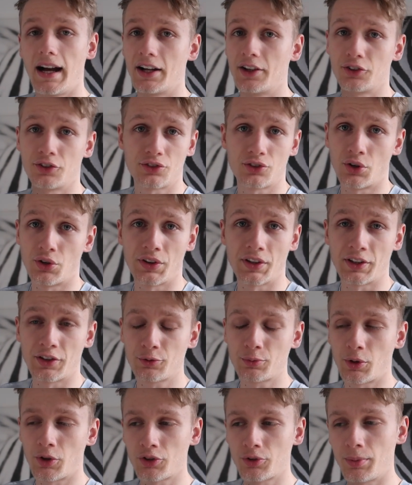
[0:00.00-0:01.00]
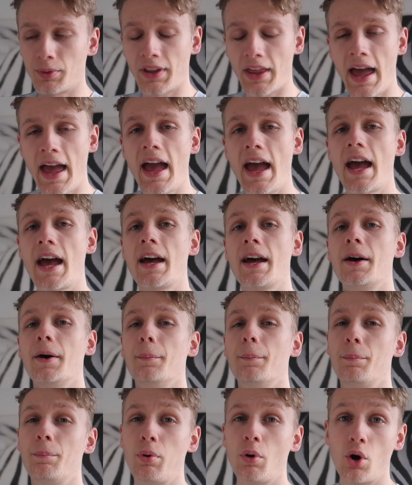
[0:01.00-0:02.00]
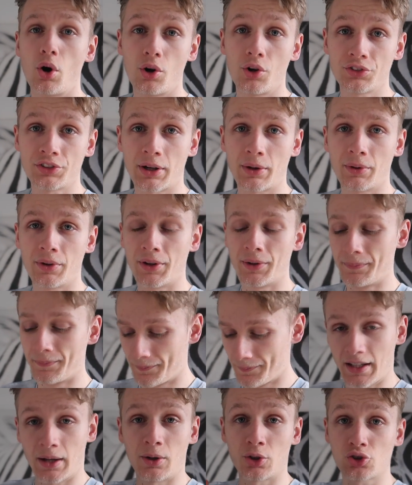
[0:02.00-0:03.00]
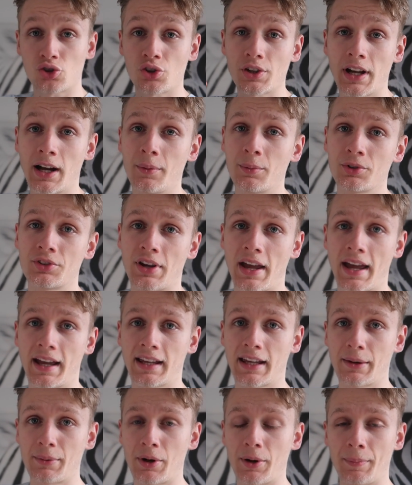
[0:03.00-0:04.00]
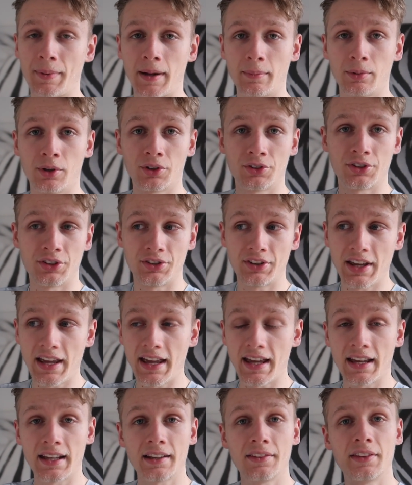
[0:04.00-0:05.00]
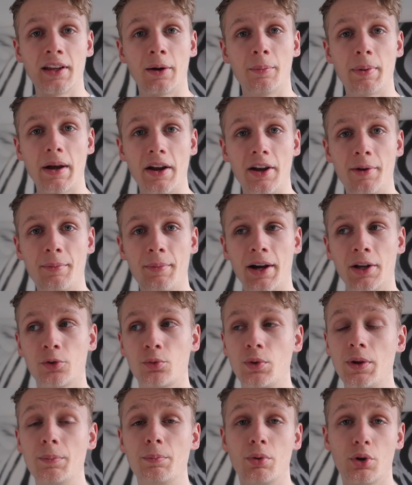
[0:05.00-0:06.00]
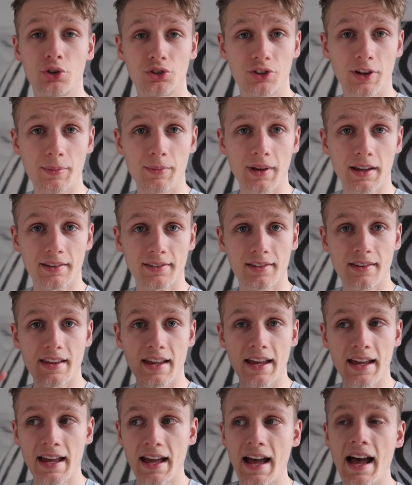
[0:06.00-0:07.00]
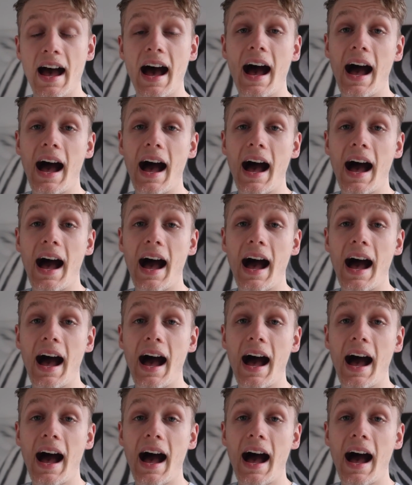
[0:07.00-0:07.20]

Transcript: I just don't think it's possible. The hair pours out of them. Now I'll show you how much hair came out of Pablo today. Now bearing in mind we brushed him yesterday